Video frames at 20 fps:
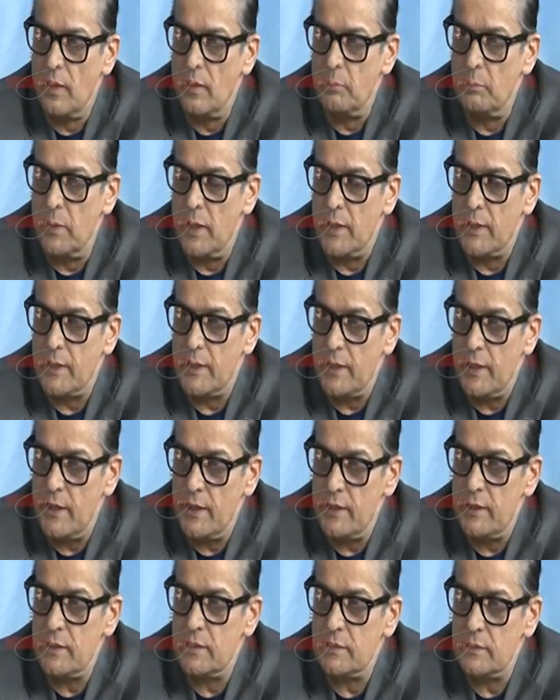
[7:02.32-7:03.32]
by
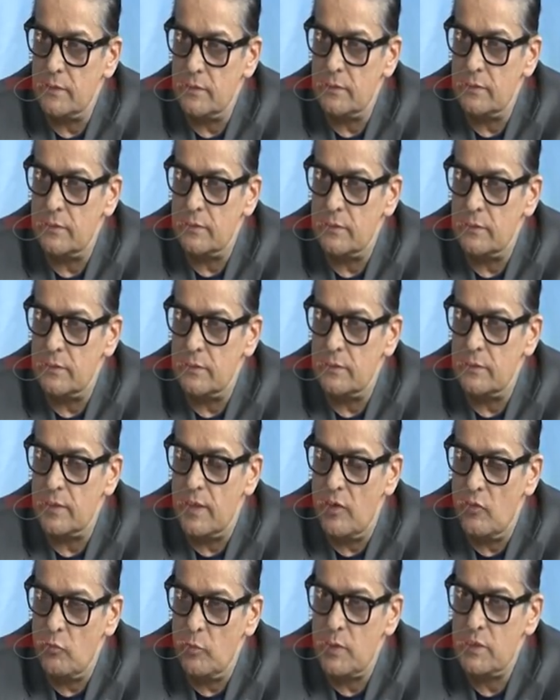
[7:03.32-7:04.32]
Canadian
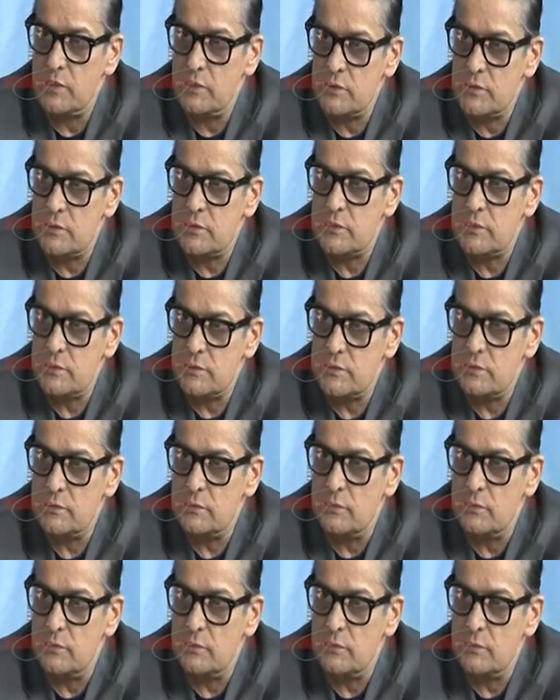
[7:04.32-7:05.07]
governments